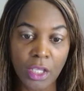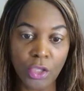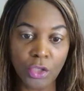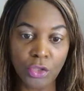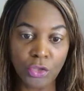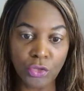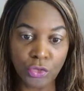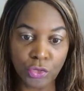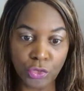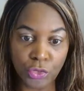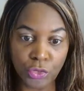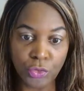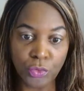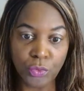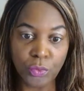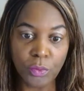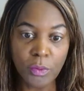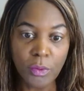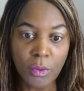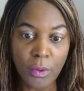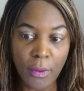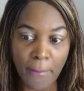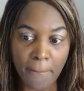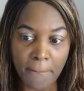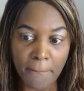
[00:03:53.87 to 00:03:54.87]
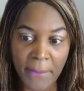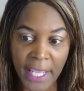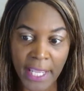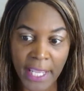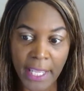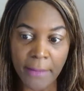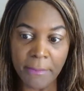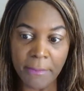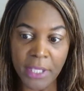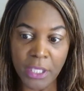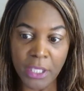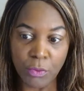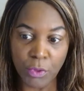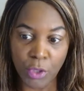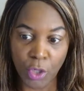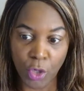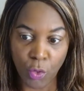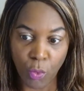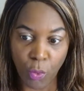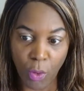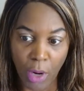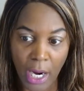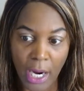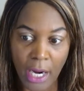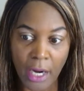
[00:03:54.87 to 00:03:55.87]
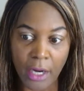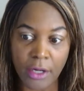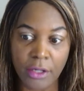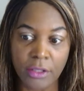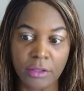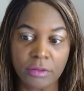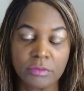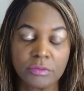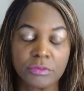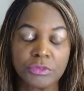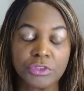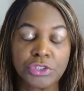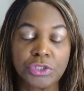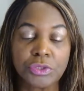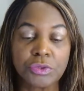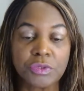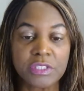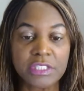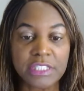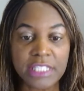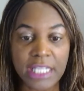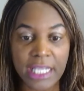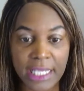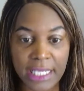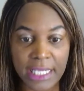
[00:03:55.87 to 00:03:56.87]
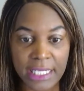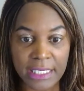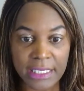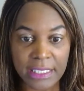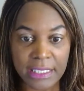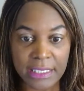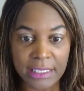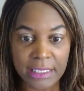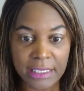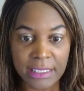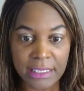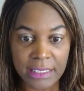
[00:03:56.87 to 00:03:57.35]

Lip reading: you may be required to take